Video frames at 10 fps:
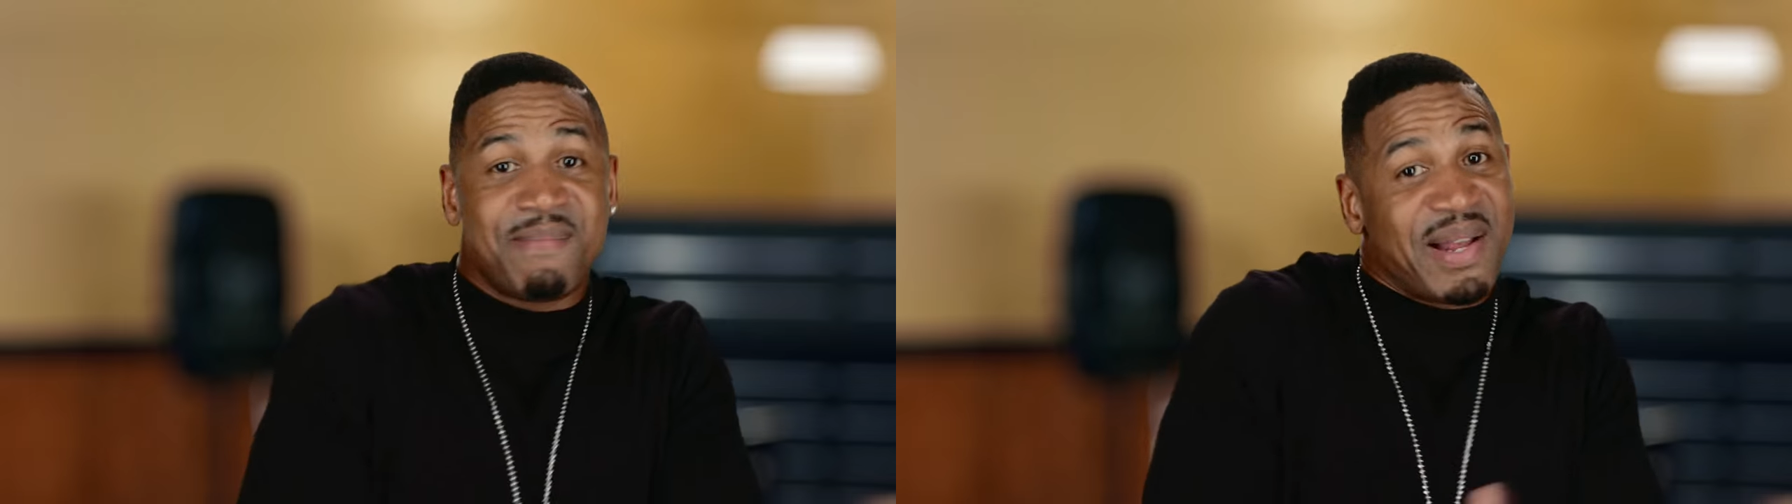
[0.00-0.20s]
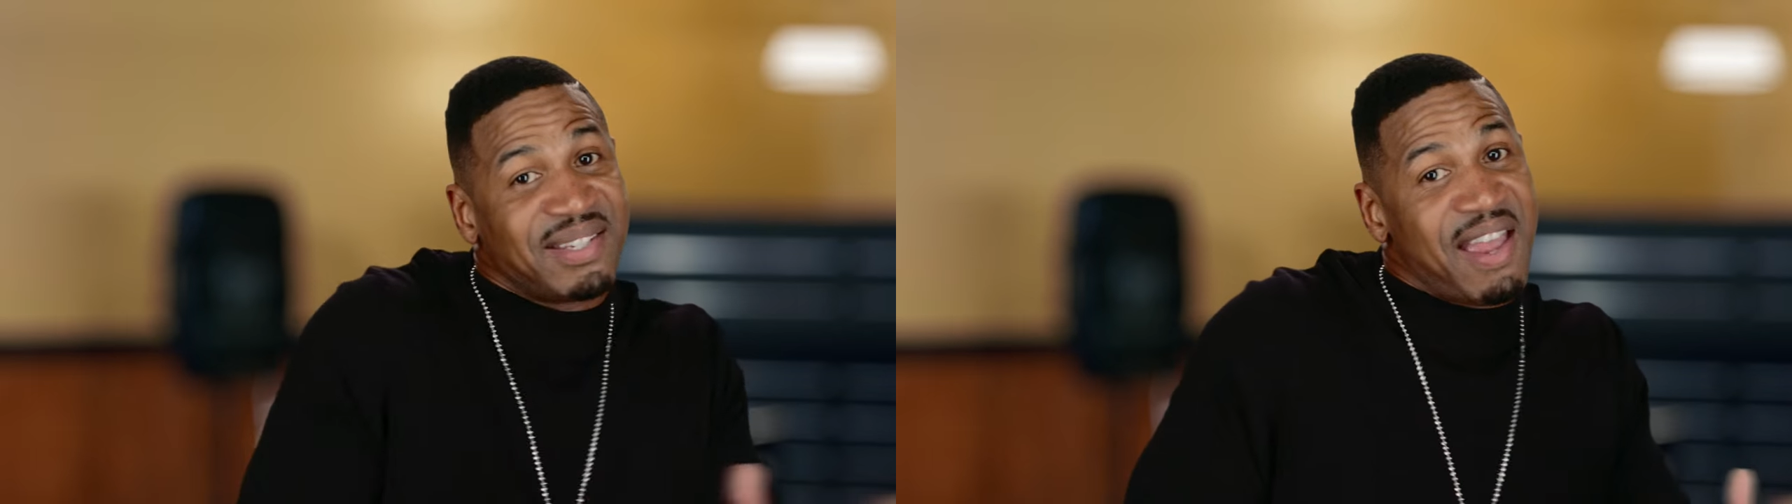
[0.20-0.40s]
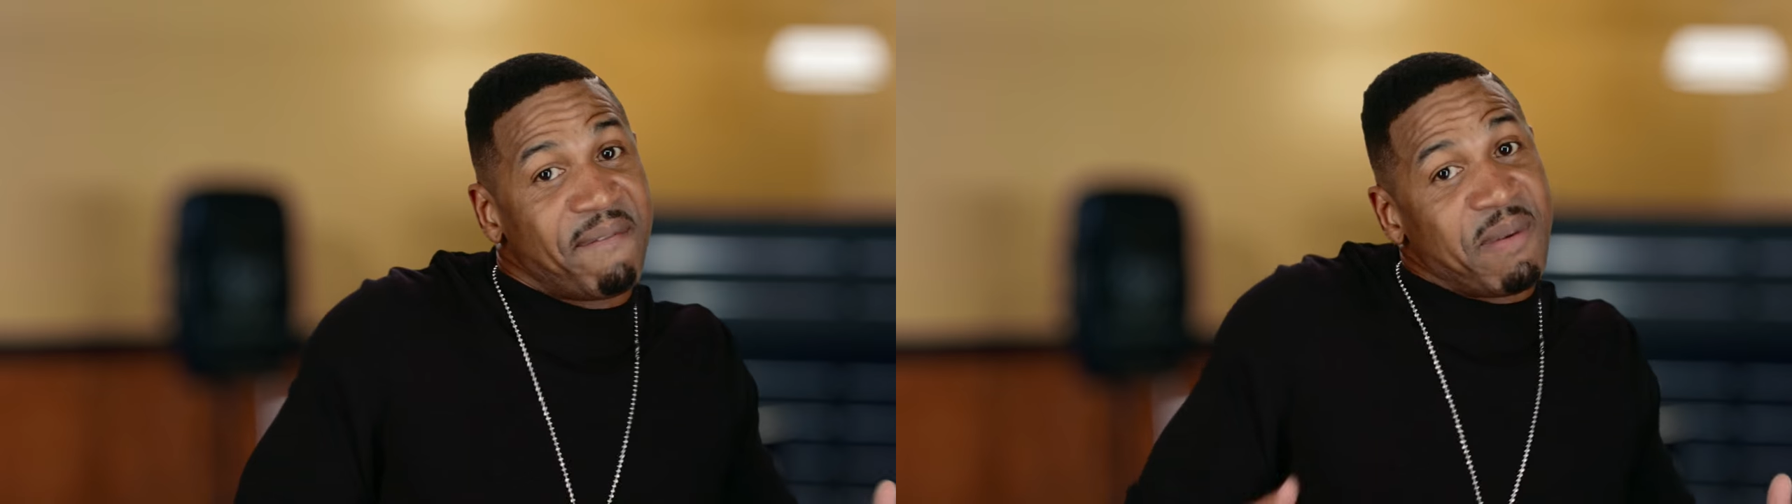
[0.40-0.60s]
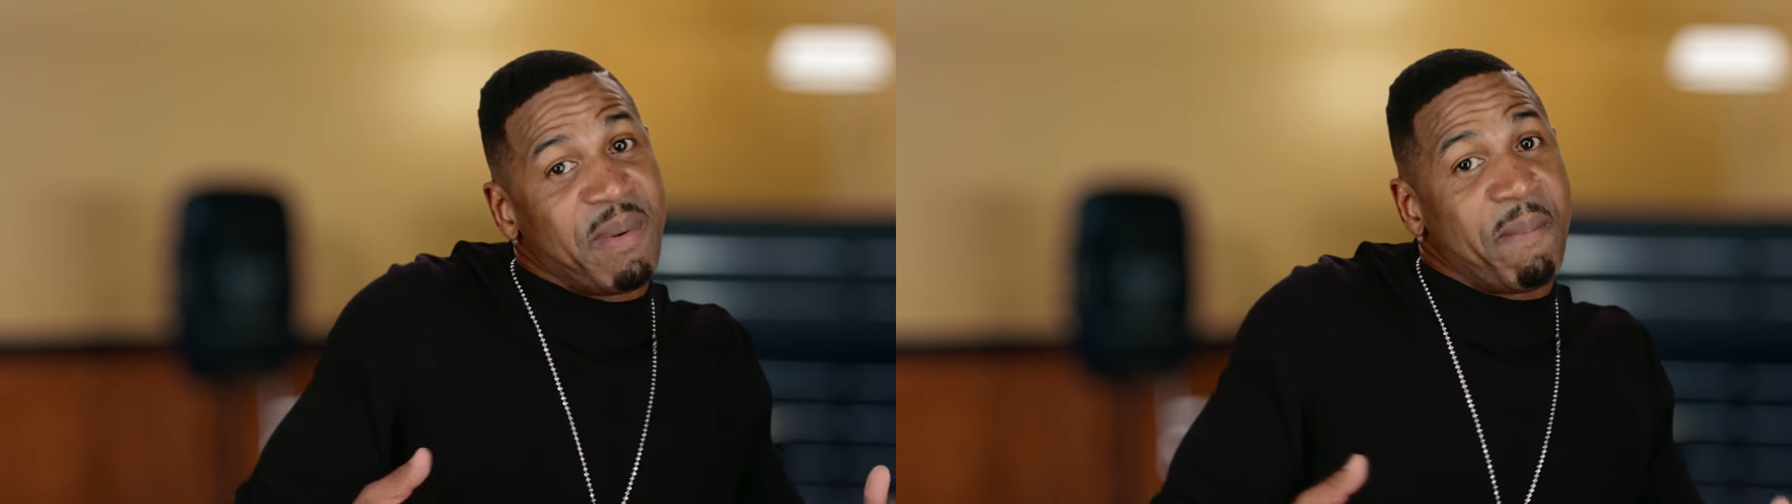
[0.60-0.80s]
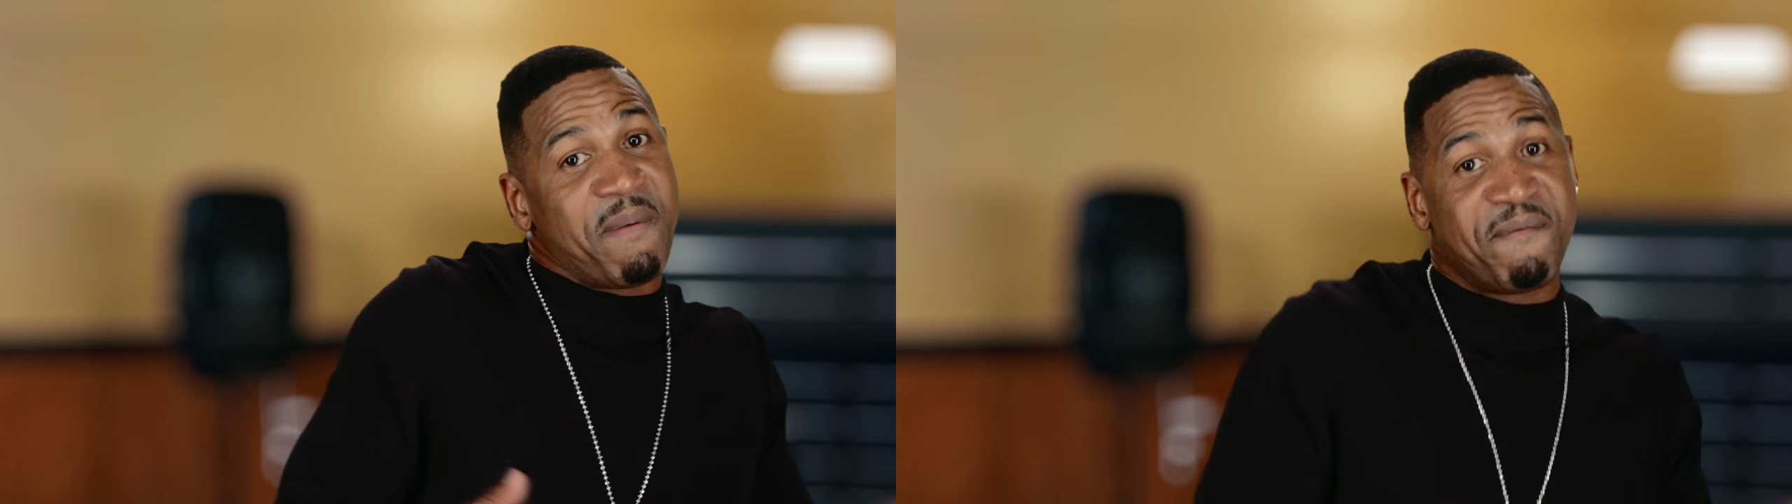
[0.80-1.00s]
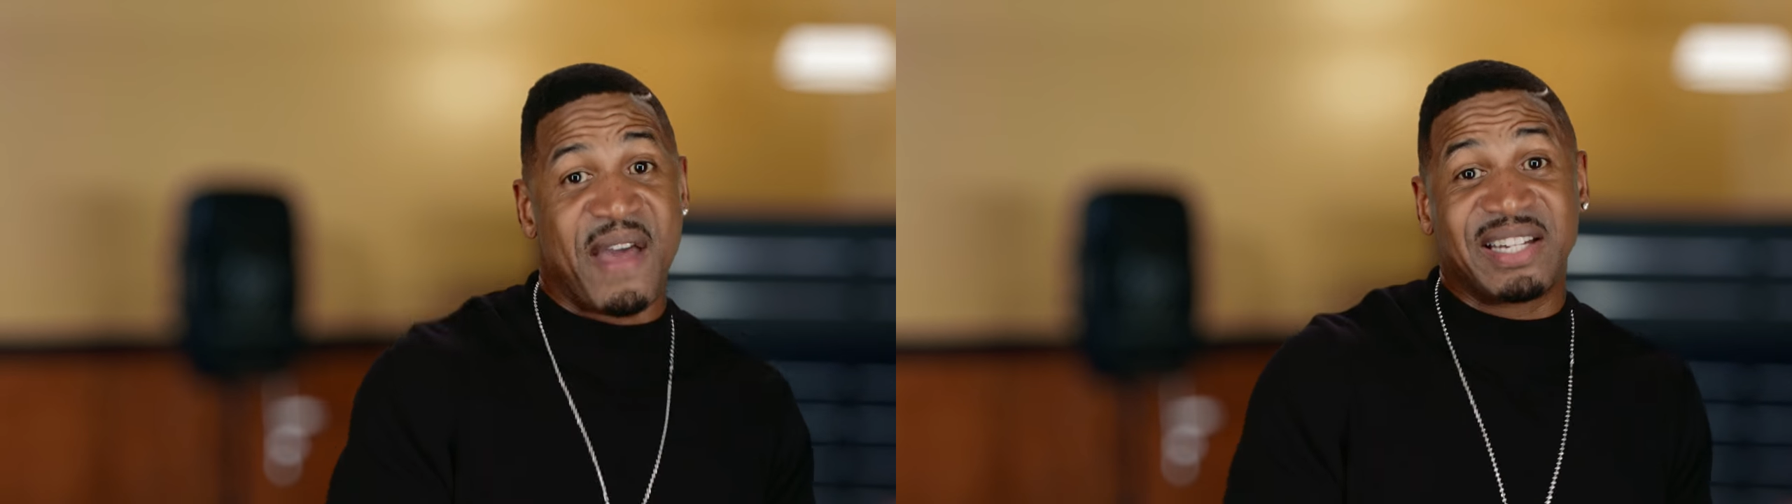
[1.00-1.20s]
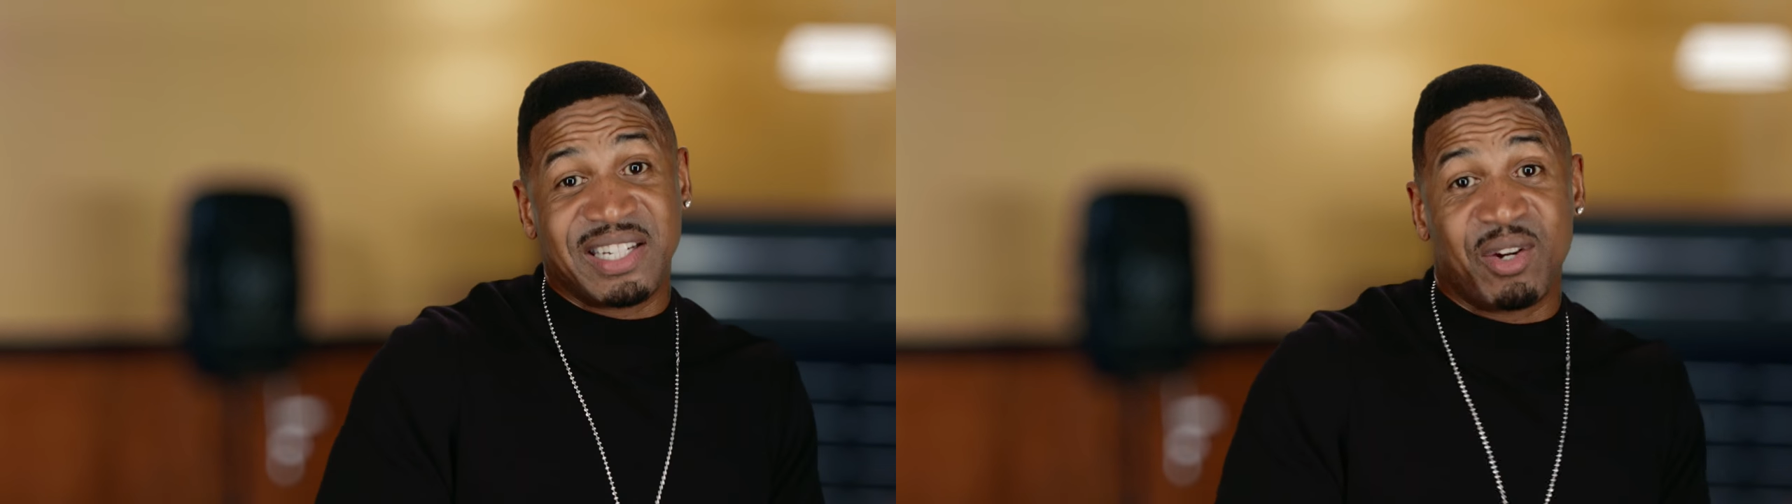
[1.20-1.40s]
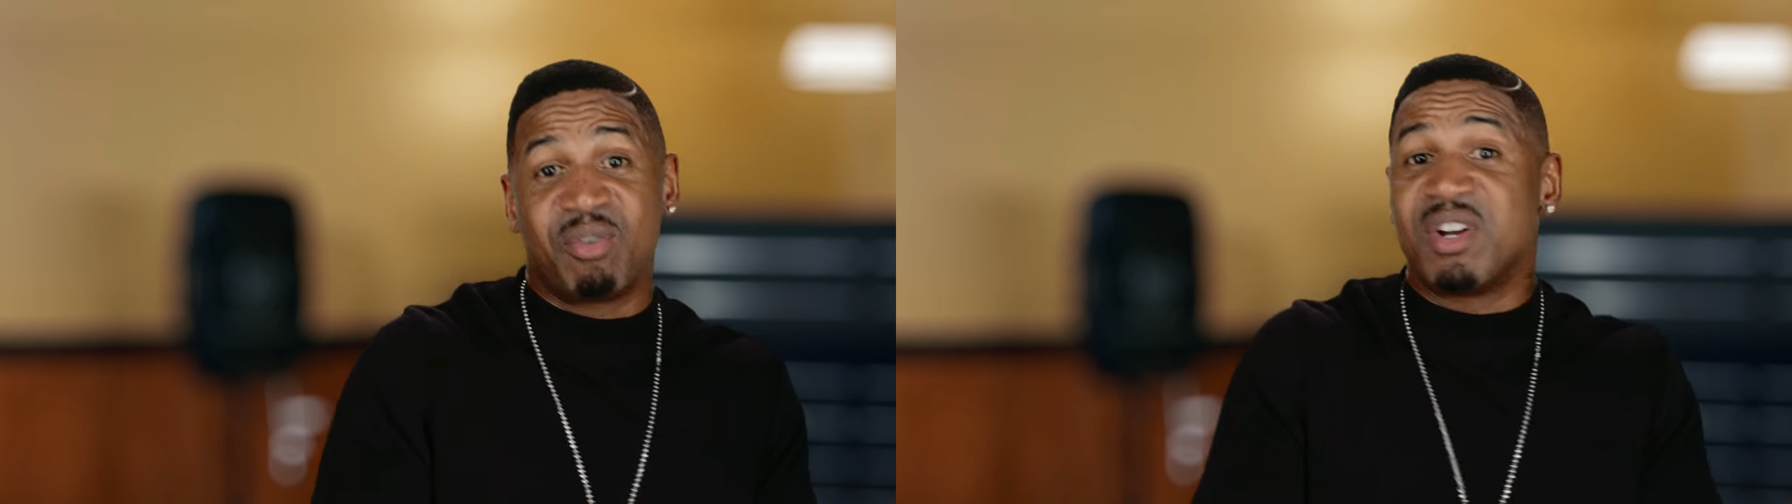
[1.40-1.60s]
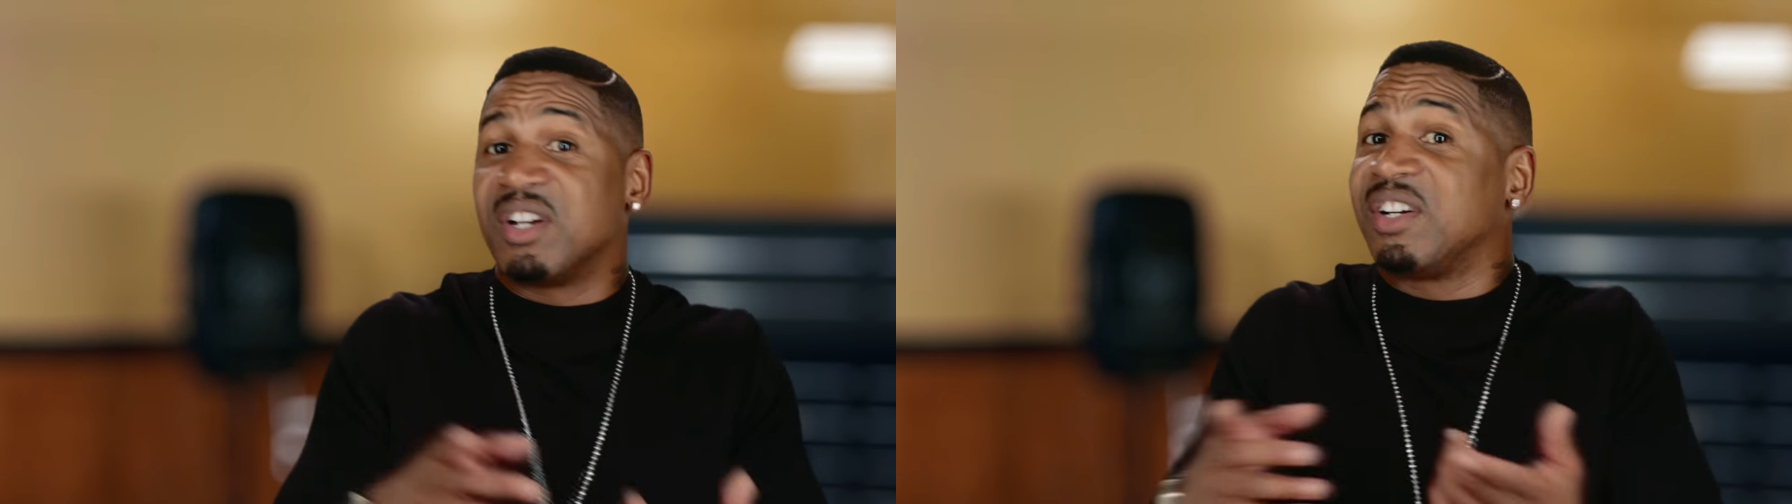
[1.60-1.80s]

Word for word: need my staff to be professional,